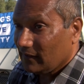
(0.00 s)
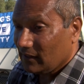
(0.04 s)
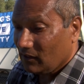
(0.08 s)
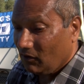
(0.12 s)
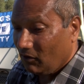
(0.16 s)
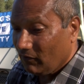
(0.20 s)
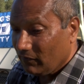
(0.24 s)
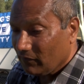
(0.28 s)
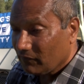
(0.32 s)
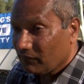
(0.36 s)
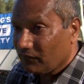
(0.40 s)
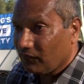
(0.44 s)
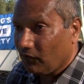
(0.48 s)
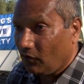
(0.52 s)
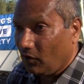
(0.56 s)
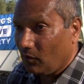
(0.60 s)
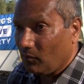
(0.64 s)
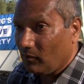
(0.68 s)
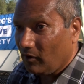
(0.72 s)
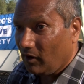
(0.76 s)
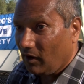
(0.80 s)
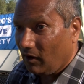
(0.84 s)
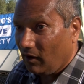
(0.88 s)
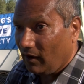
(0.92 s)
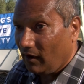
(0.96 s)
that on the
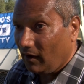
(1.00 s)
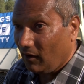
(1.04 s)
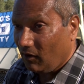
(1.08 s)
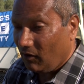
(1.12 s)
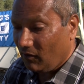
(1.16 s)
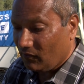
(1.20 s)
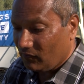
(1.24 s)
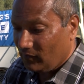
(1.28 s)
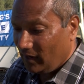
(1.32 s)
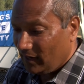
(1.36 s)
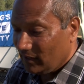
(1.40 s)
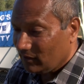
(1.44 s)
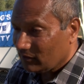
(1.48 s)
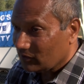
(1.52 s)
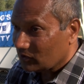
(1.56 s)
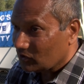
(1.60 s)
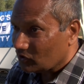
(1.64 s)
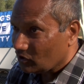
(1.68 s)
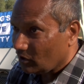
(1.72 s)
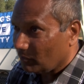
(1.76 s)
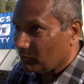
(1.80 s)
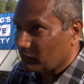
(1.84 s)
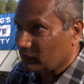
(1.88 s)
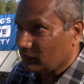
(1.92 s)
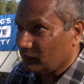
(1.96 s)
form, right at the
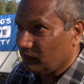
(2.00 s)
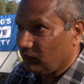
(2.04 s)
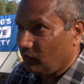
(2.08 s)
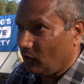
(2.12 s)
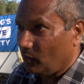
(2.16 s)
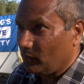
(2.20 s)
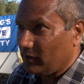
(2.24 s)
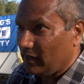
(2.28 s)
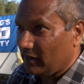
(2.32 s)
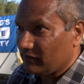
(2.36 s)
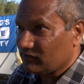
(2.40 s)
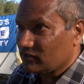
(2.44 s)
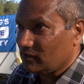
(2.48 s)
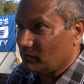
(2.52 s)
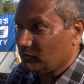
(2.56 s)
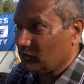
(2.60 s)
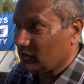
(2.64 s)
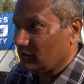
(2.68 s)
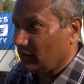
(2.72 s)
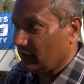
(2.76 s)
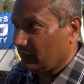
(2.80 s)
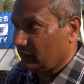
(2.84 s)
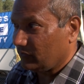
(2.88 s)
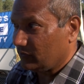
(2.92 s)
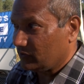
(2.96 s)
top of the form, we have something
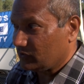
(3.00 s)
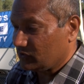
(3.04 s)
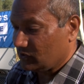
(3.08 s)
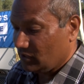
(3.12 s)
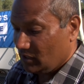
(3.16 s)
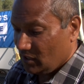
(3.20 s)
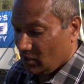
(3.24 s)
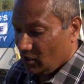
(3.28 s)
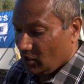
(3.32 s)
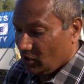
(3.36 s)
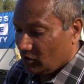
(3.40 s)
like this.